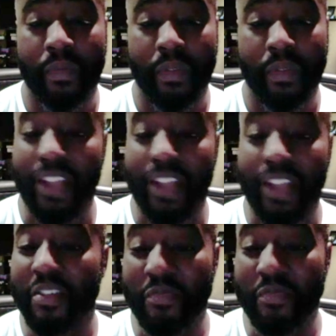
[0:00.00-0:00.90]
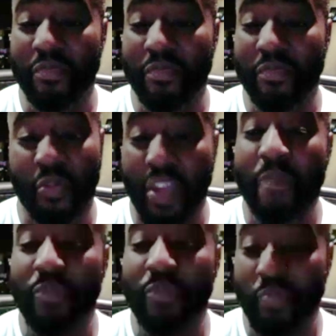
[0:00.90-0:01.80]
I sleep the way
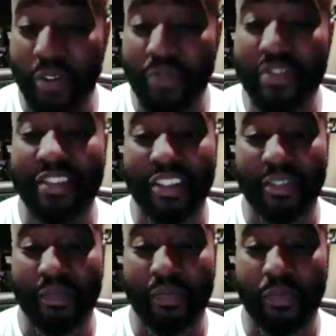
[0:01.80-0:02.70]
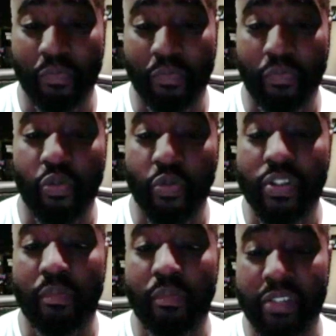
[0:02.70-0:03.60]
I'm supposed to sleep using
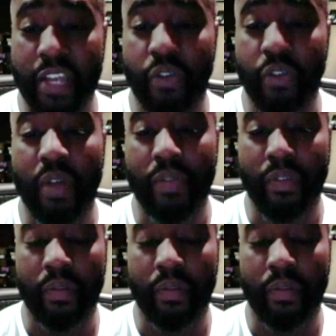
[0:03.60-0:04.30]
the Buteyko method.